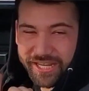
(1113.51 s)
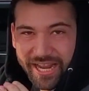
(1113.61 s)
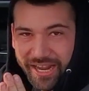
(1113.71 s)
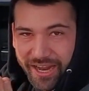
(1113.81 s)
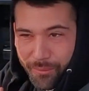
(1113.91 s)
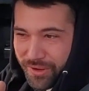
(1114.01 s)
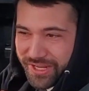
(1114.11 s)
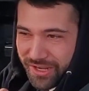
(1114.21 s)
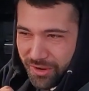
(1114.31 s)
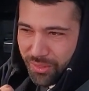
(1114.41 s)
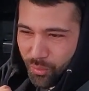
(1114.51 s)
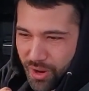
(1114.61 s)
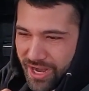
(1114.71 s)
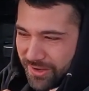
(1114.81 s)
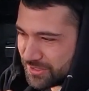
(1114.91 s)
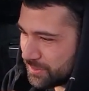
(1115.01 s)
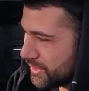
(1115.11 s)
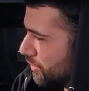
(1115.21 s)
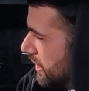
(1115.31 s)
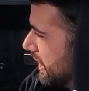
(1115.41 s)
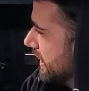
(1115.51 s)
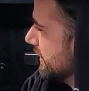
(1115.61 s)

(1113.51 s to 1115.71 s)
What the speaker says: yeah, I want to get all the wires put away